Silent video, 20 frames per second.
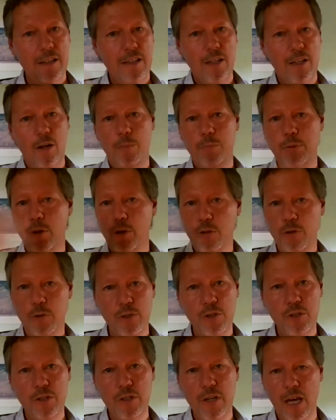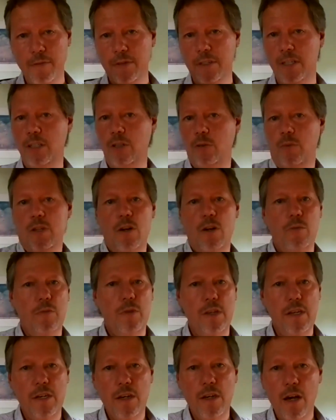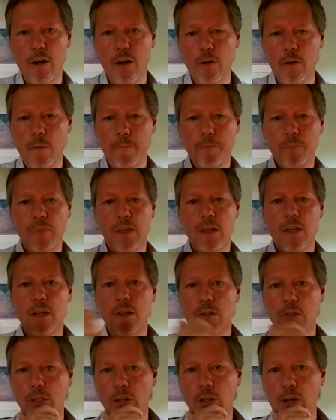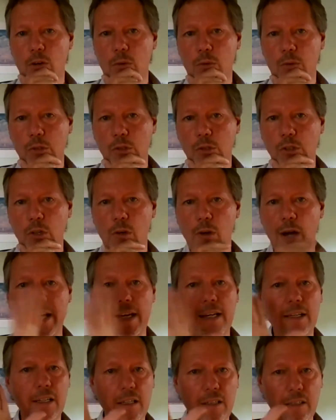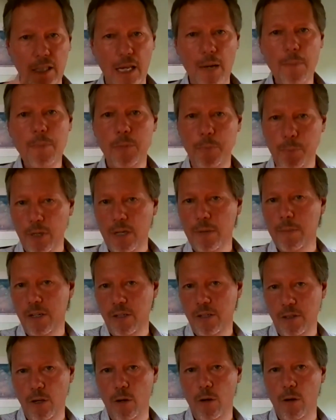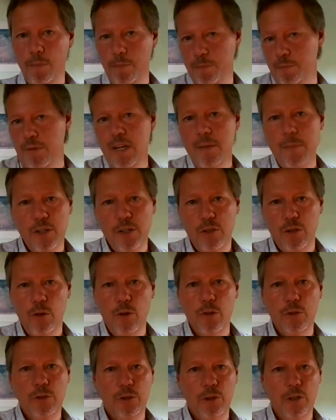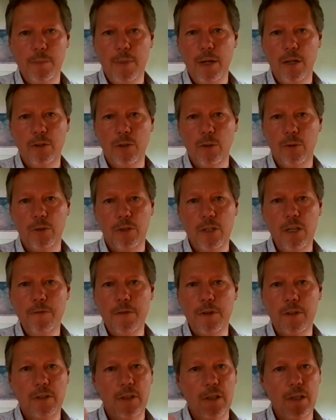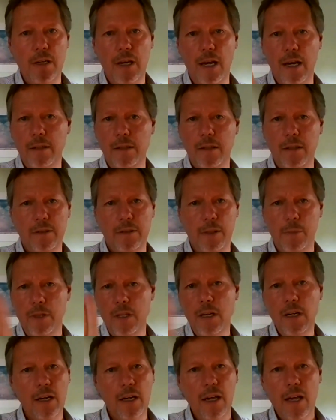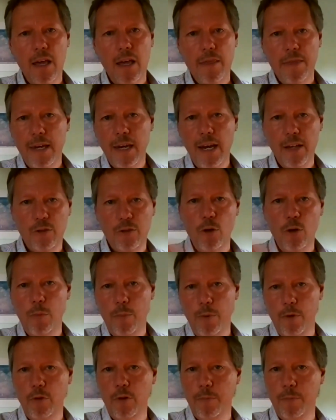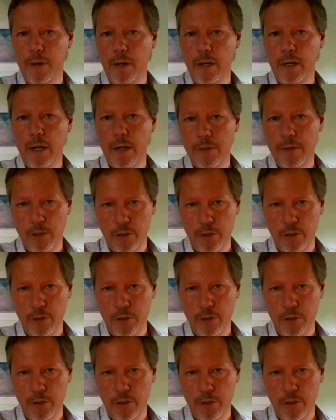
you know pro-christian advocates we don't really know so so i can accept pretty much the pretty much the whole story about josephus and i, I say well look that has no real bearing on